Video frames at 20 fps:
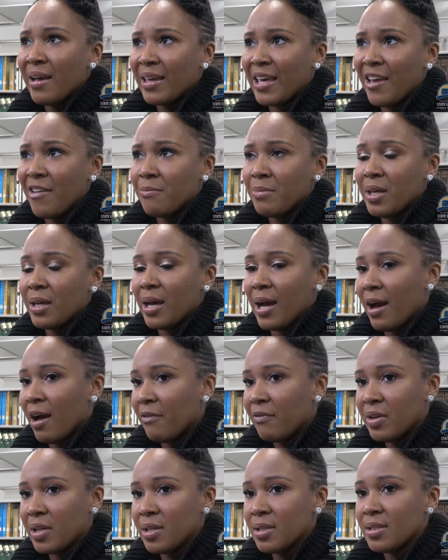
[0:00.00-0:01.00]
gave me
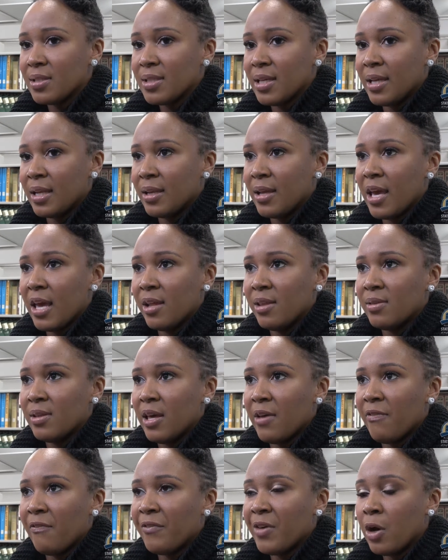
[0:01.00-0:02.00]
confidence, and it,
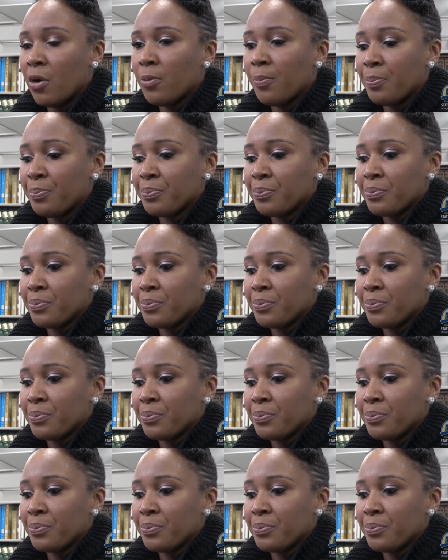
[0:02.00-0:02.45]
it felt